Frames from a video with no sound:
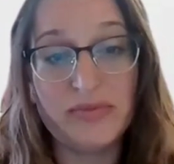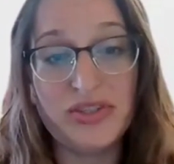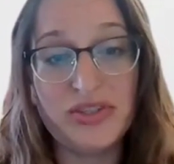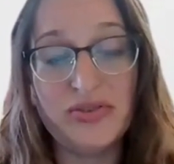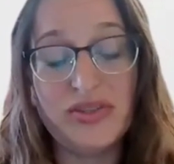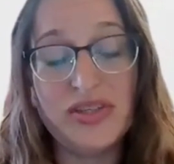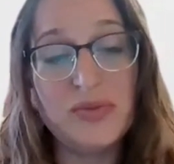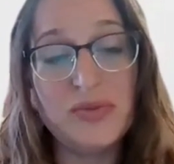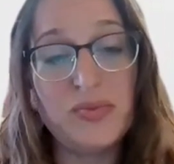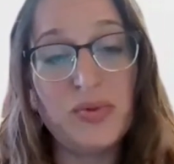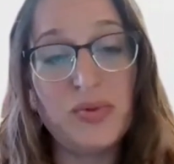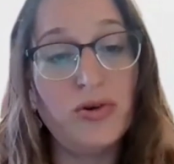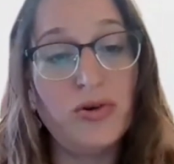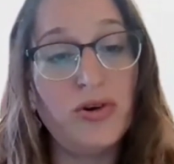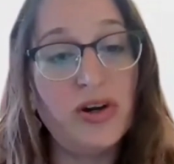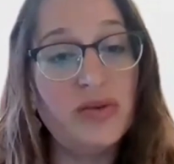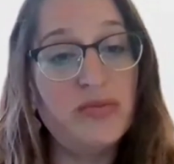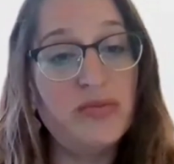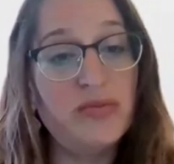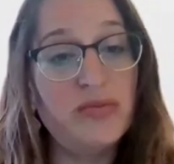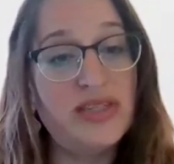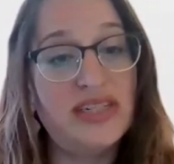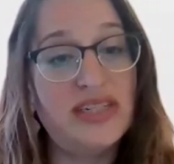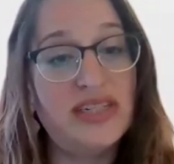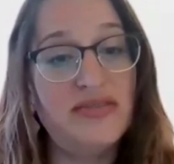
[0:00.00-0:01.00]
So this
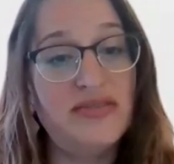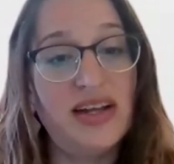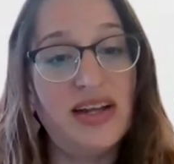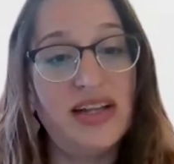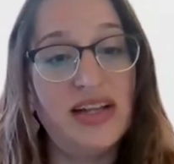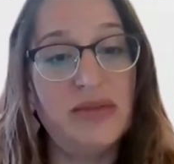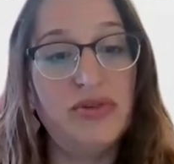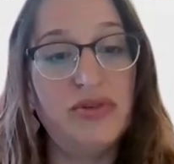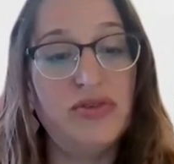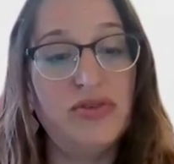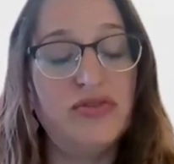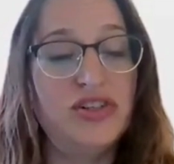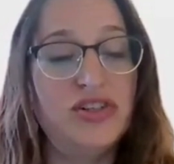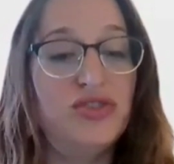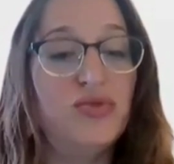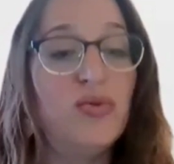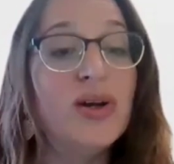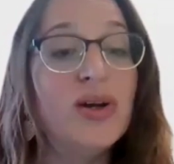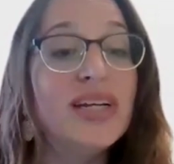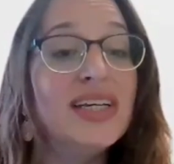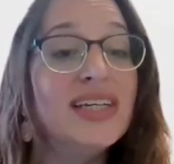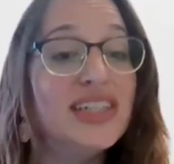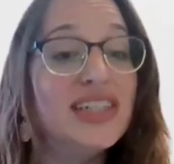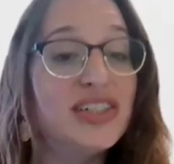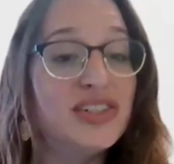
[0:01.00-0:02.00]
program was developed over
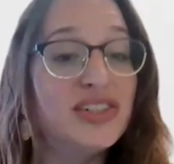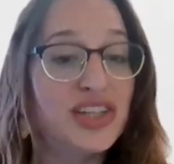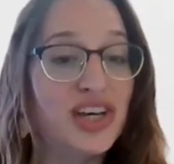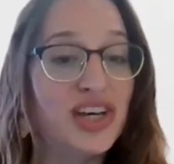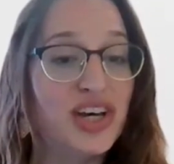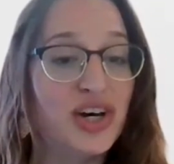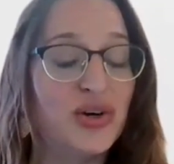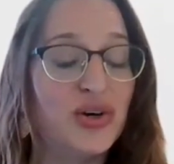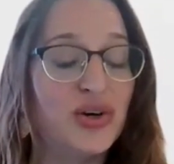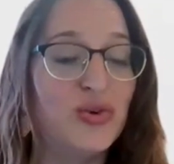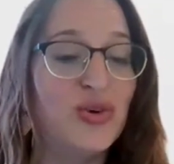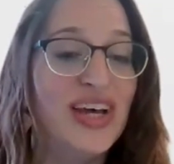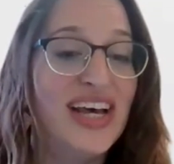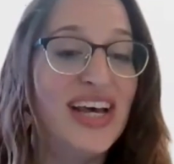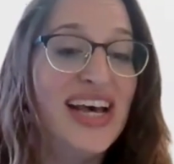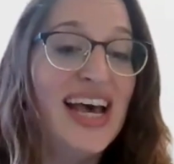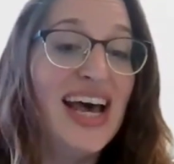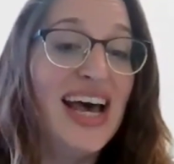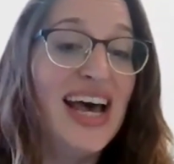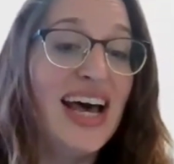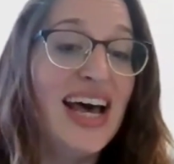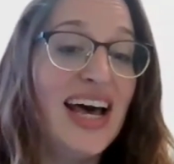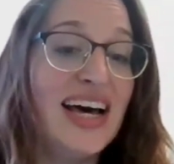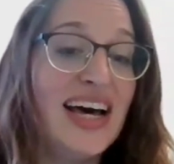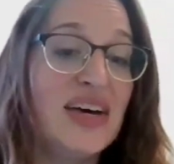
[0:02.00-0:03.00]
20 years ago
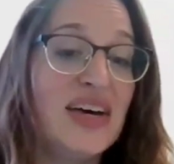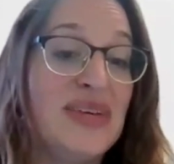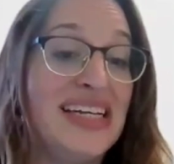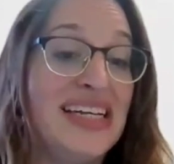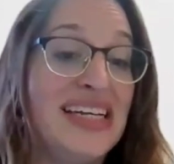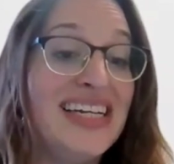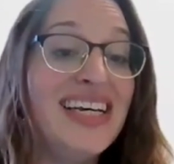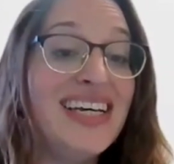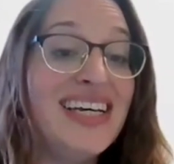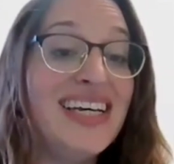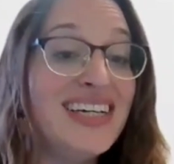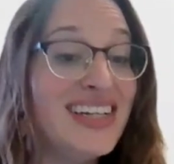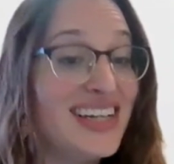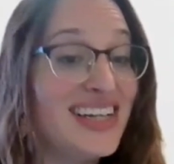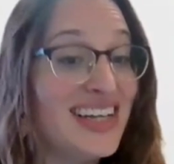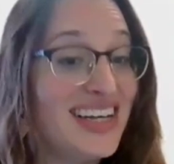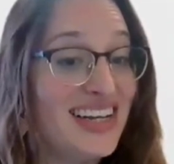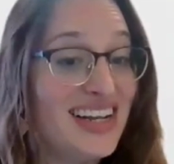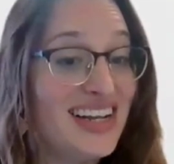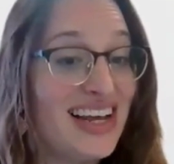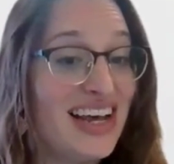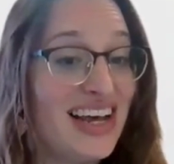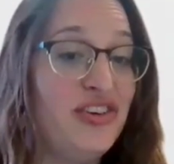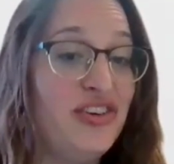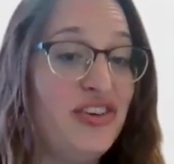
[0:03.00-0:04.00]
in
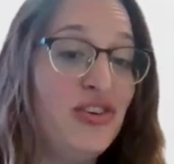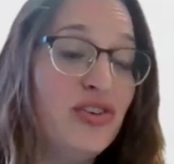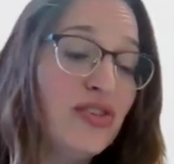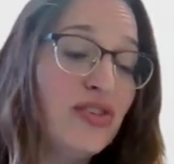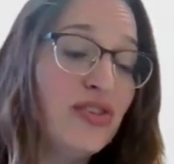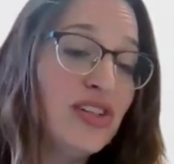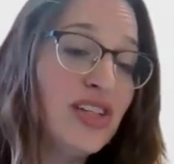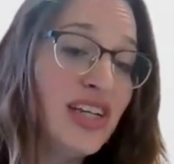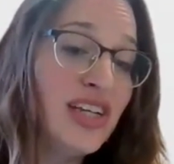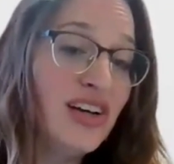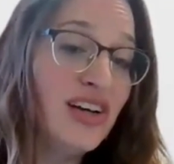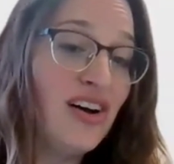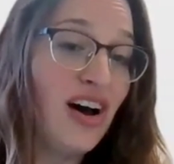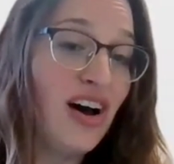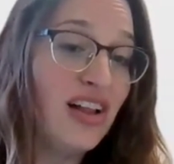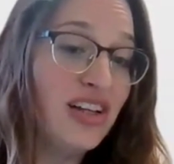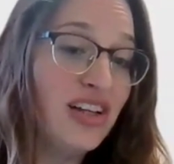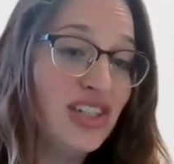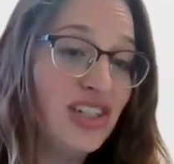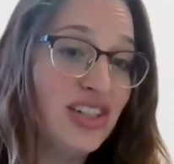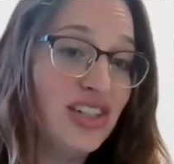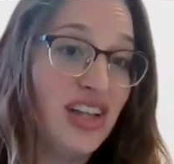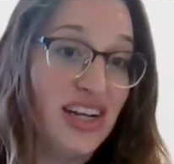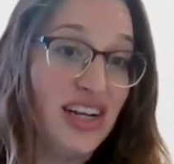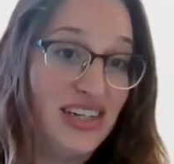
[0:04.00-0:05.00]
England at University
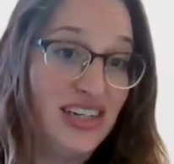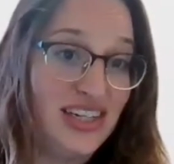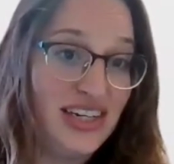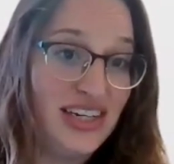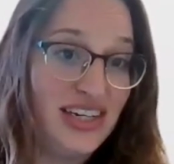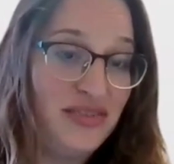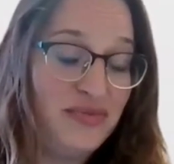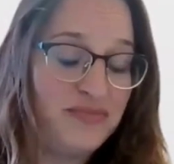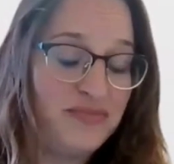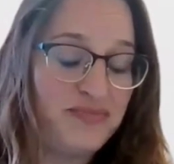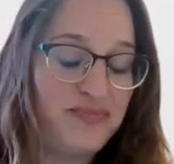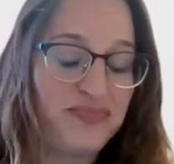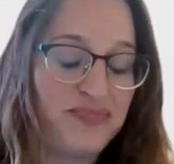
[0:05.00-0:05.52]
College London.